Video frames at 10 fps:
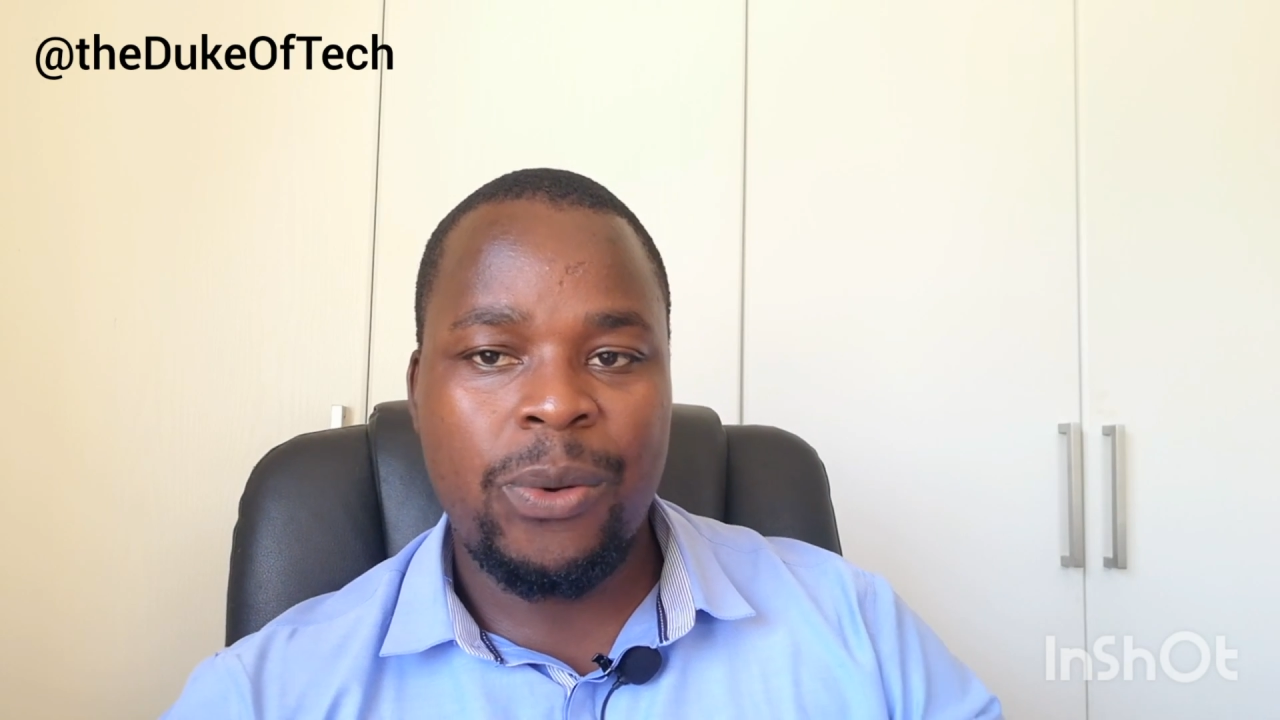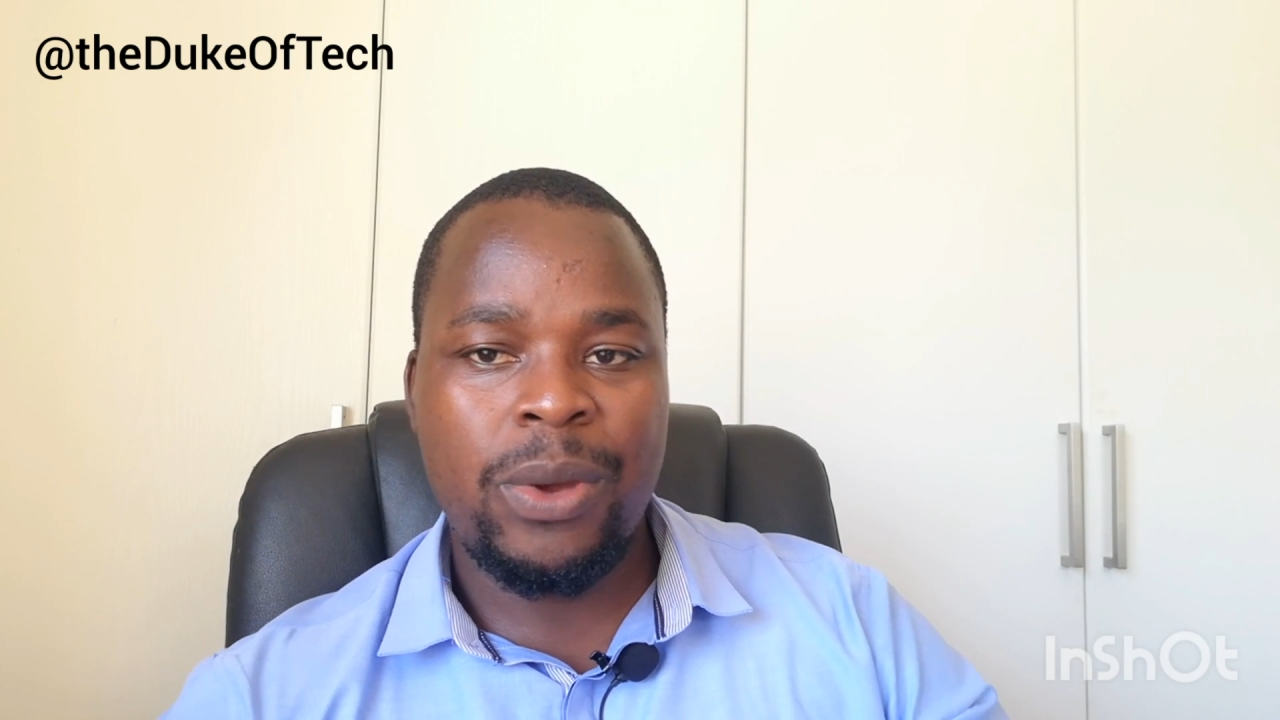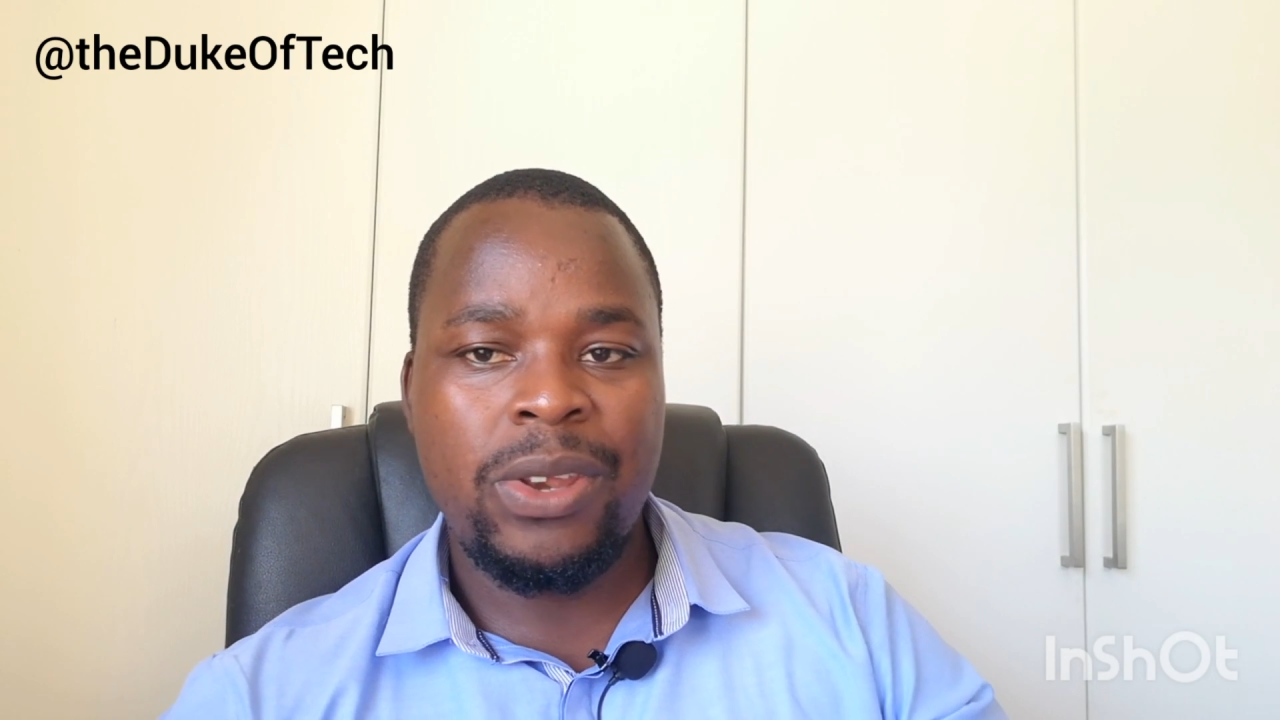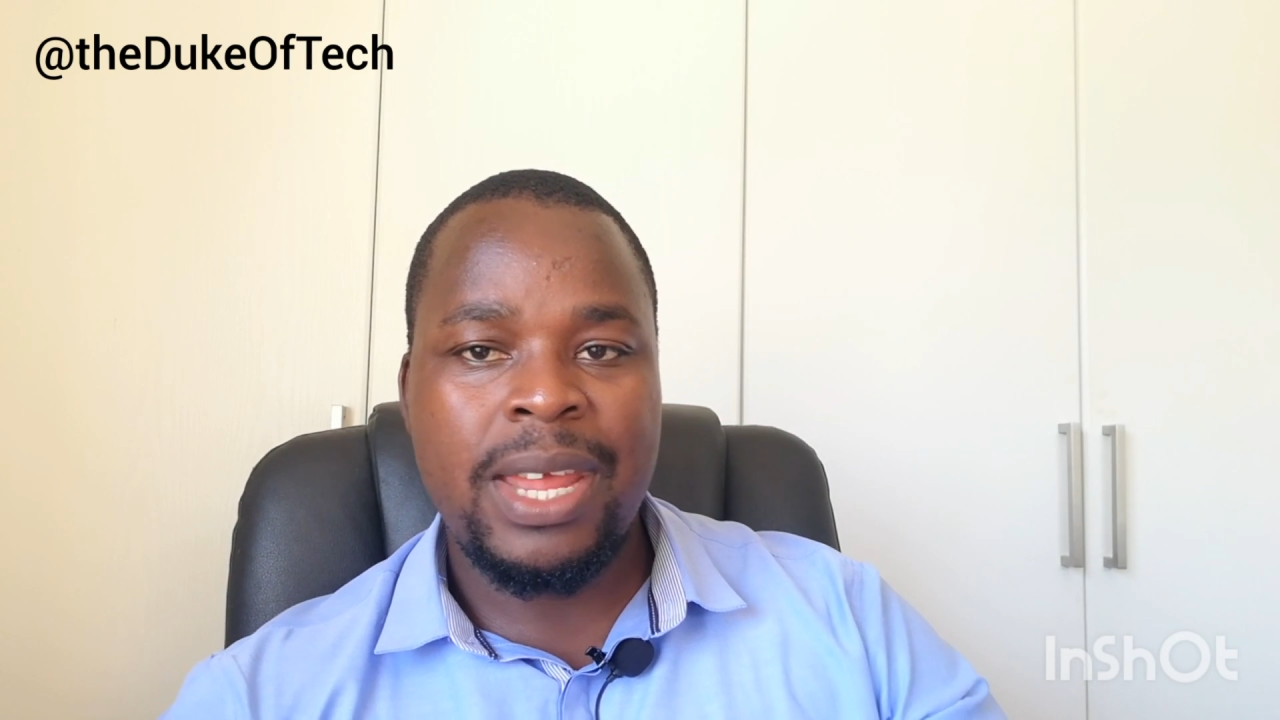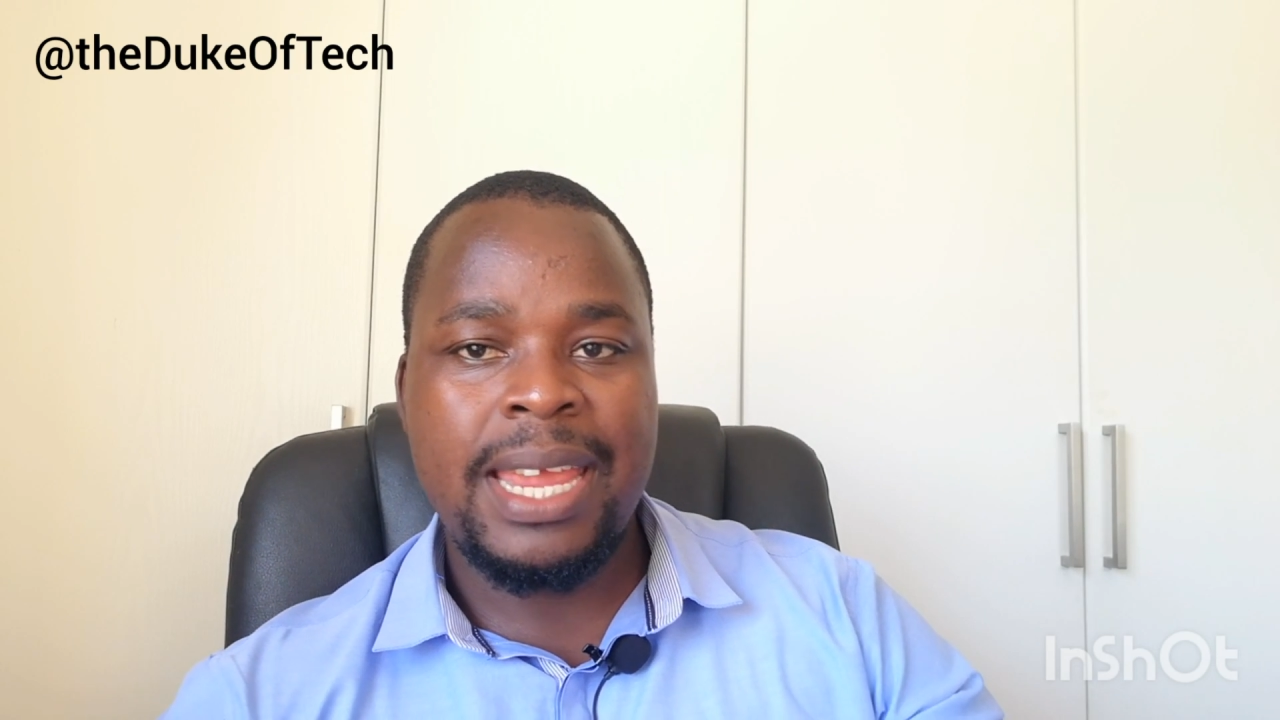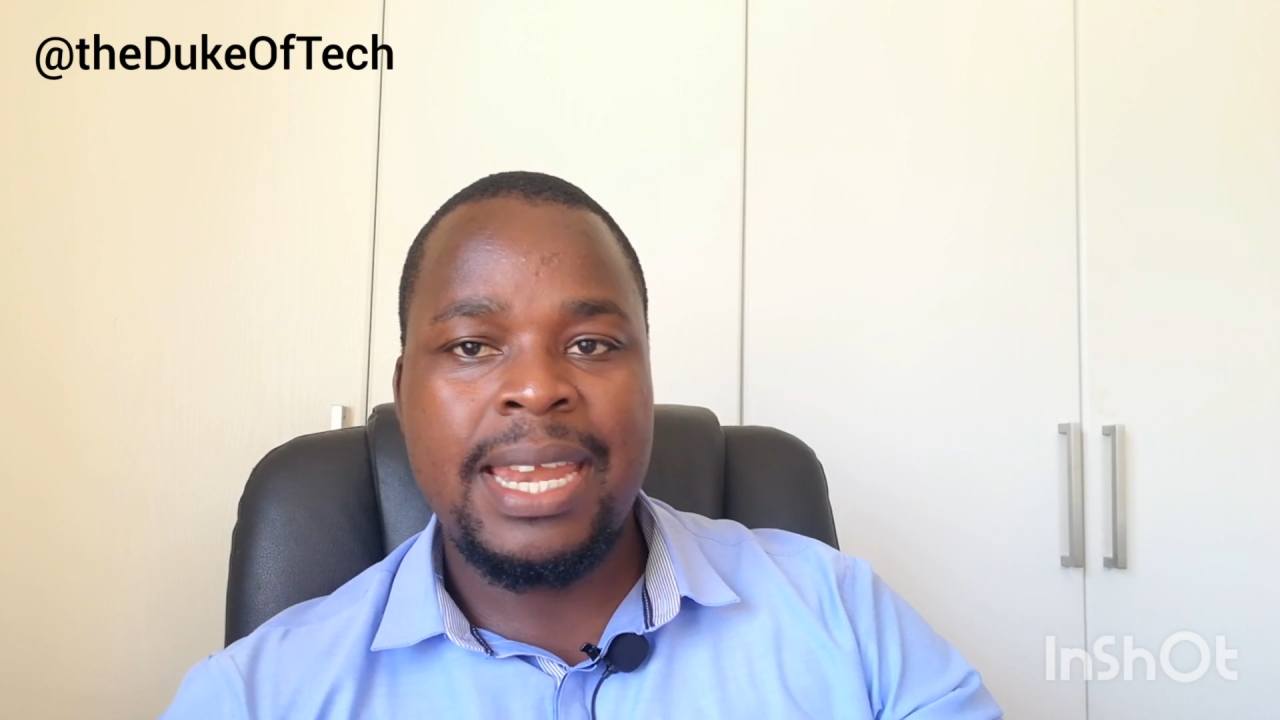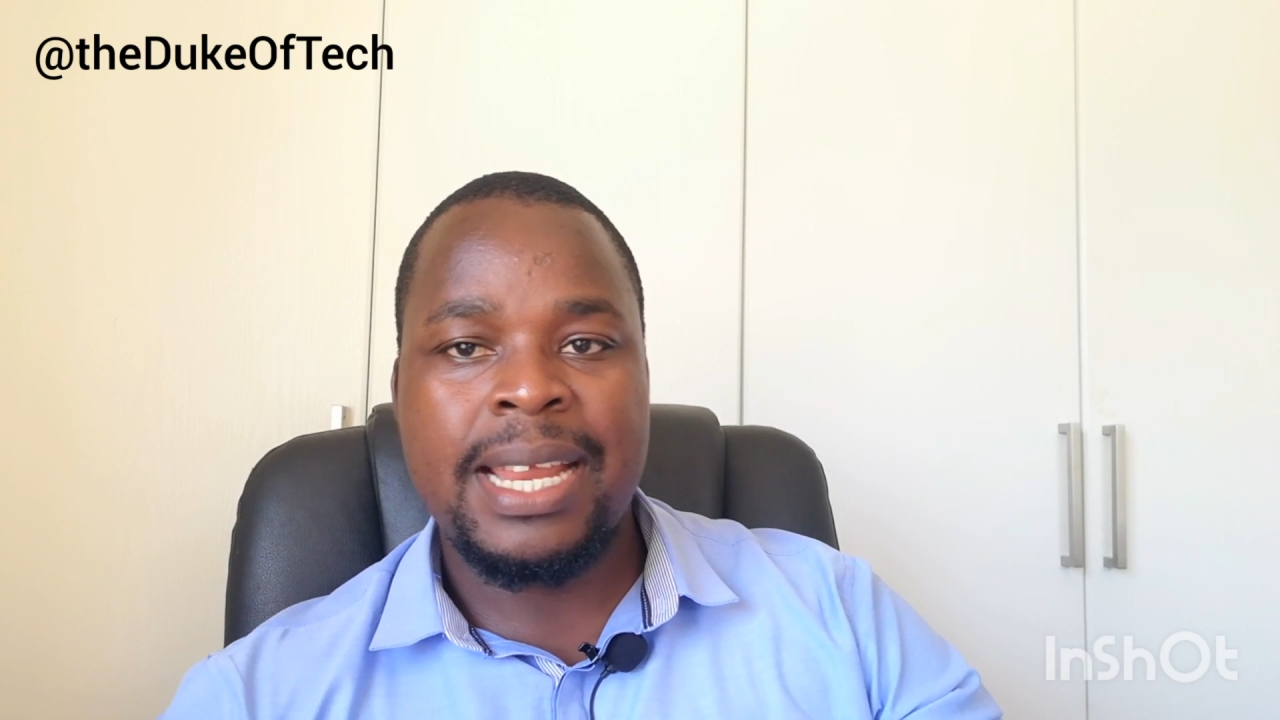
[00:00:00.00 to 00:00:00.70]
when you're in a